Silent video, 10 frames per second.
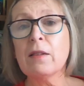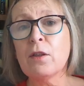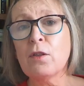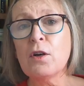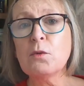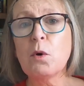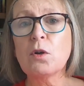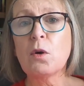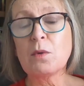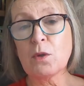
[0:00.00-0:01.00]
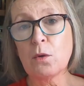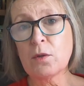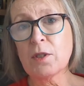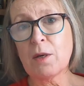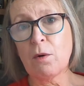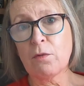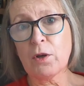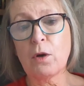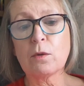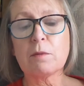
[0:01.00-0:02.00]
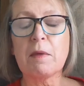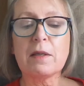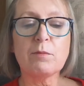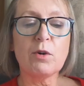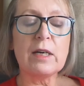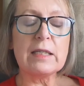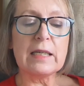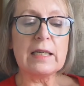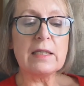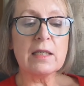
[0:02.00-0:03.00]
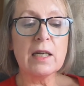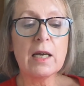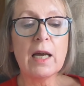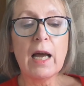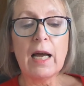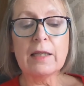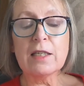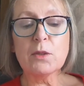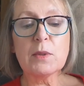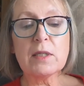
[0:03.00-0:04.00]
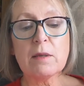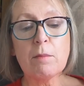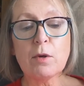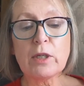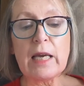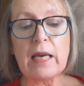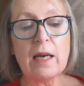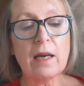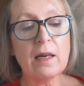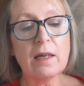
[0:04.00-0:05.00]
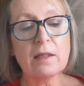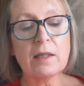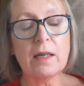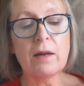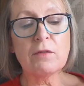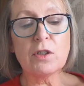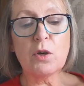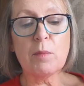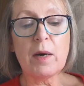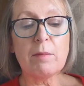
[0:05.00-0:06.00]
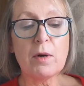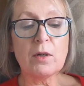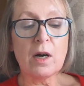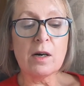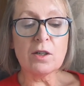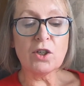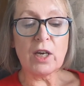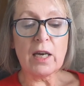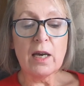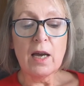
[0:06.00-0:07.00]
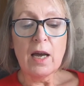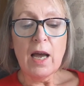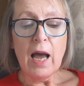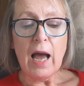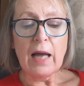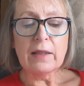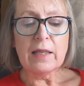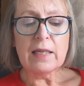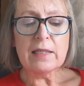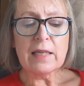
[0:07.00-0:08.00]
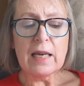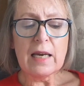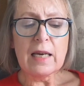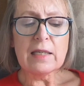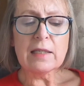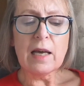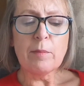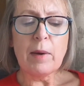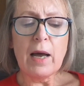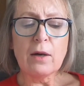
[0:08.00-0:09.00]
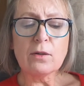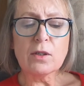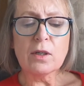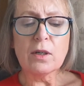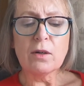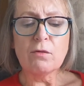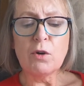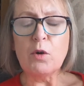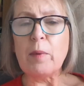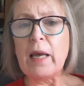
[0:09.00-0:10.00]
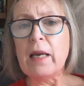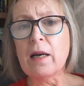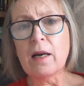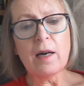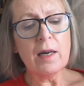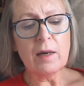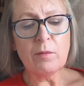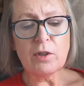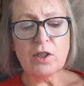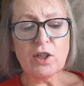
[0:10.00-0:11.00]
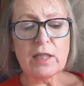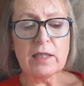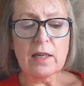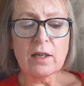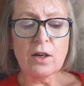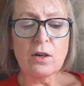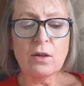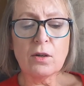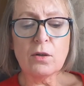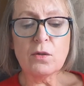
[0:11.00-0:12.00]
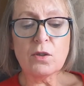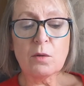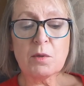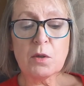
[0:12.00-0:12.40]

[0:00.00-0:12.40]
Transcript: The third one was also off the Goldsmiths Prize list, and this was Somebody Loves You by Mona Arshi. And this is about Ruby, a British Indian girl who stops